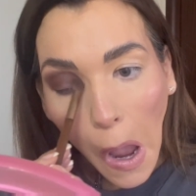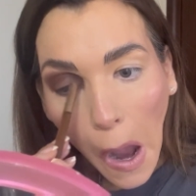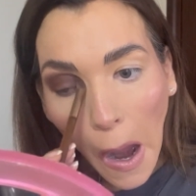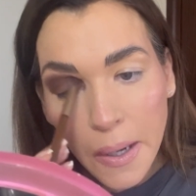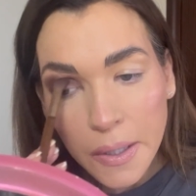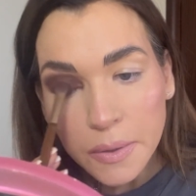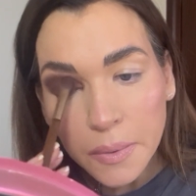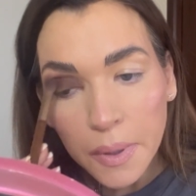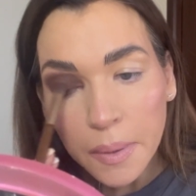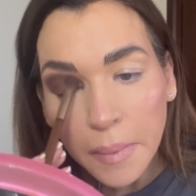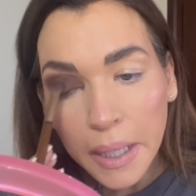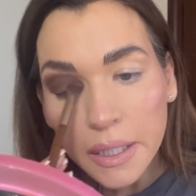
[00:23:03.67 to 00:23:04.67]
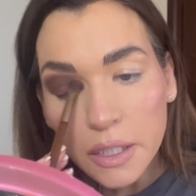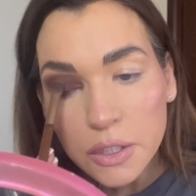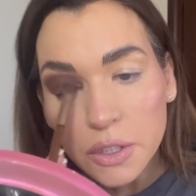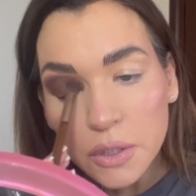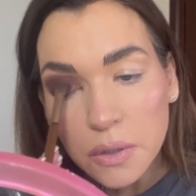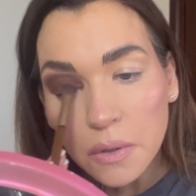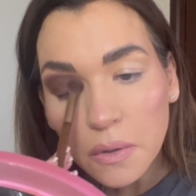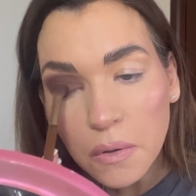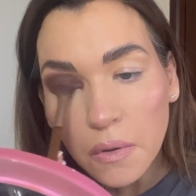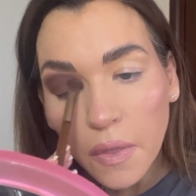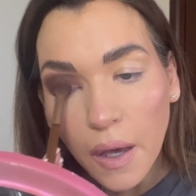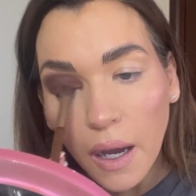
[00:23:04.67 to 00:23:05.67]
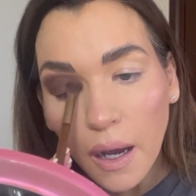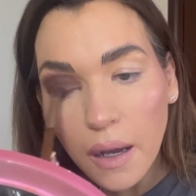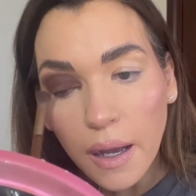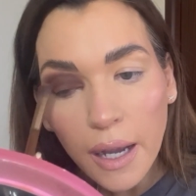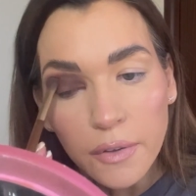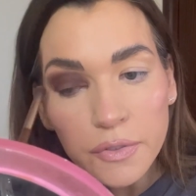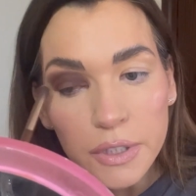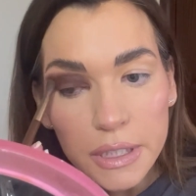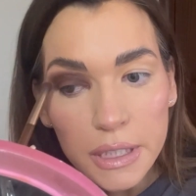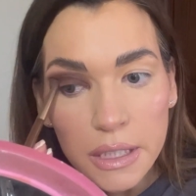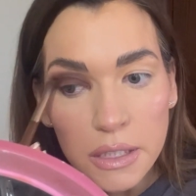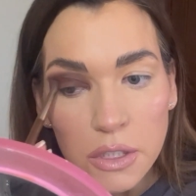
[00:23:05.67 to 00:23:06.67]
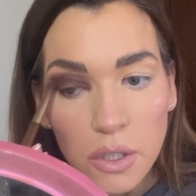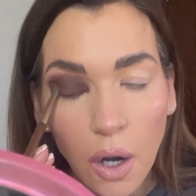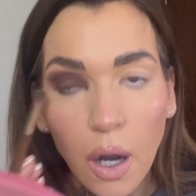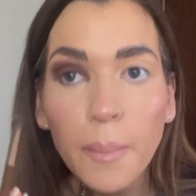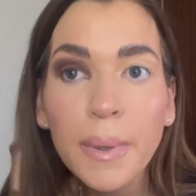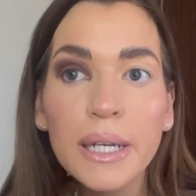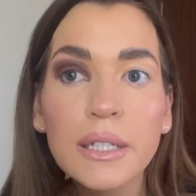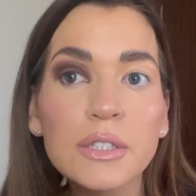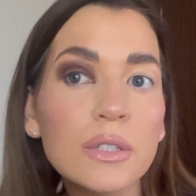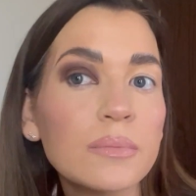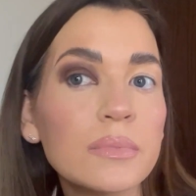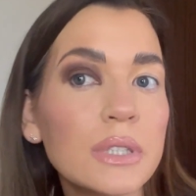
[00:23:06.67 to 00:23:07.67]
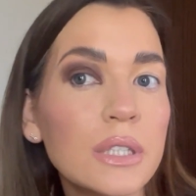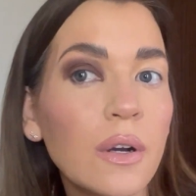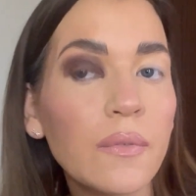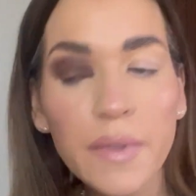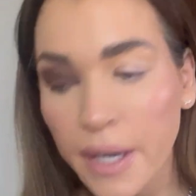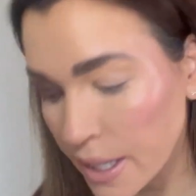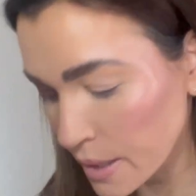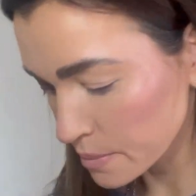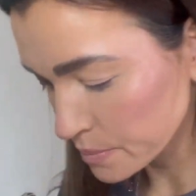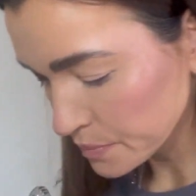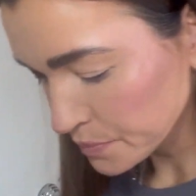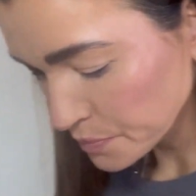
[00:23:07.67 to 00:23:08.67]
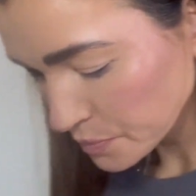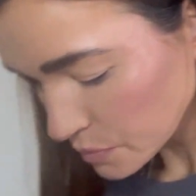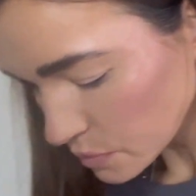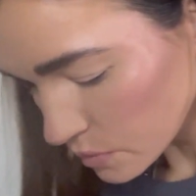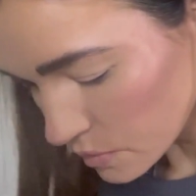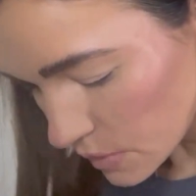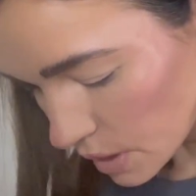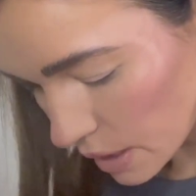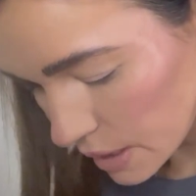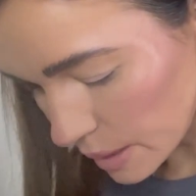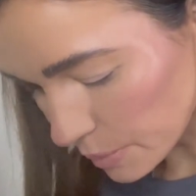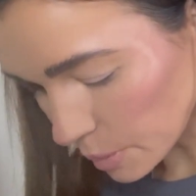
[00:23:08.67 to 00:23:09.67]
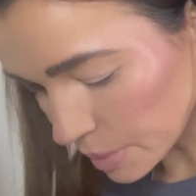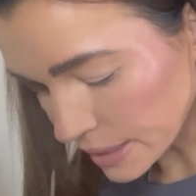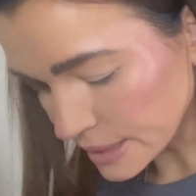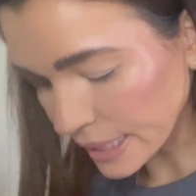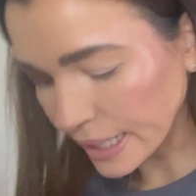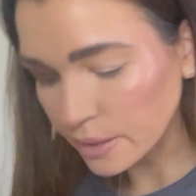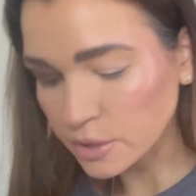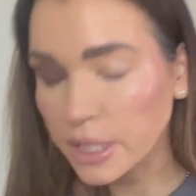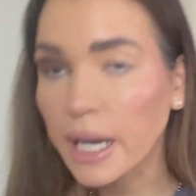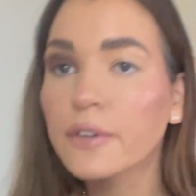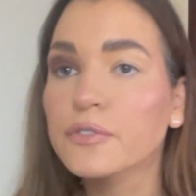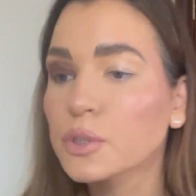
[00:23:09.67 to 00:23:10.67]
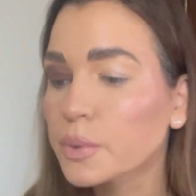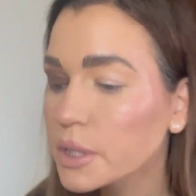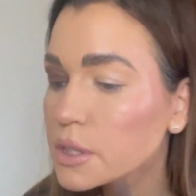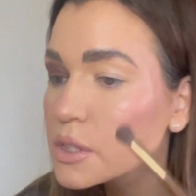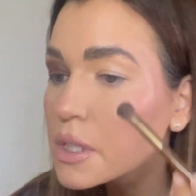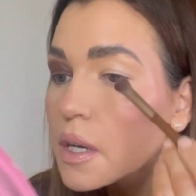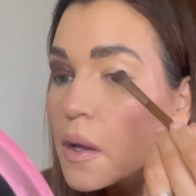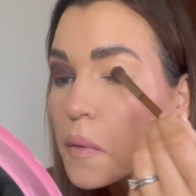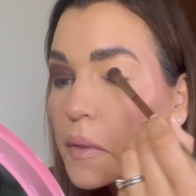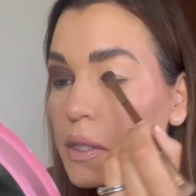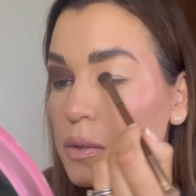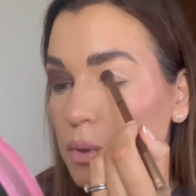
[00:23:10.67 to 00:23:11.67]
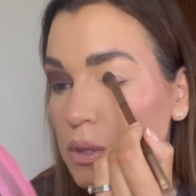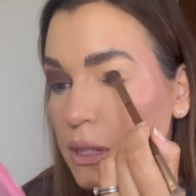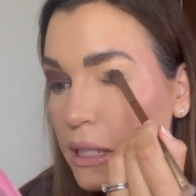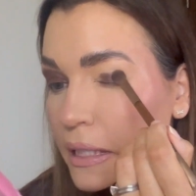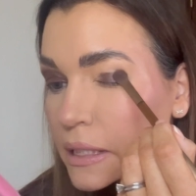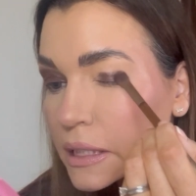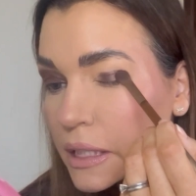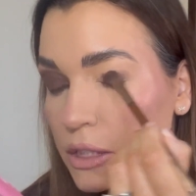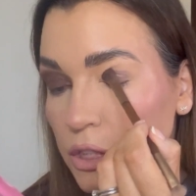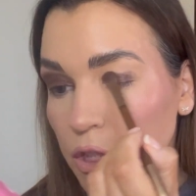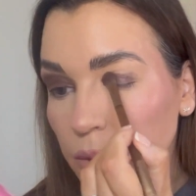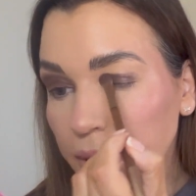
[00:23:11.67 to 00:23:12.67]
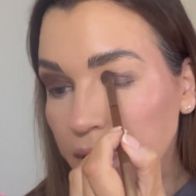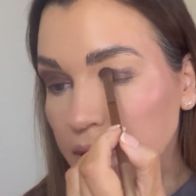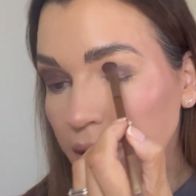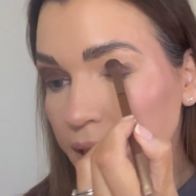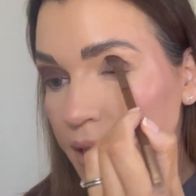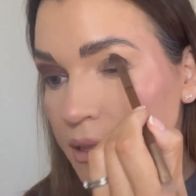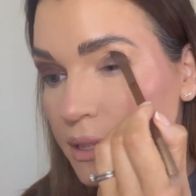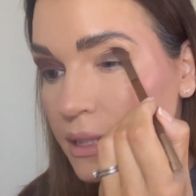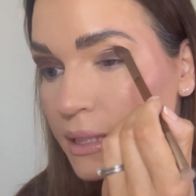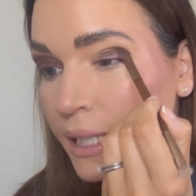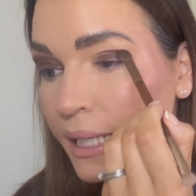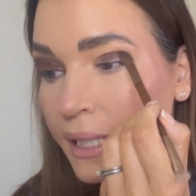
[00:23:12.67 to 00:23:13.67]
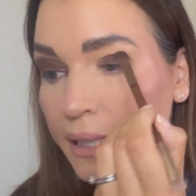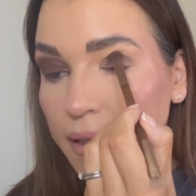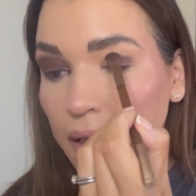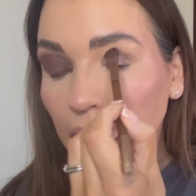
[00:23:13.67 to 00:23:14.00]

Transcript: I just wanna make sure that everything's got a bit of something on there, and then we'll blend it out afterwards. This one's easier to do because I can see.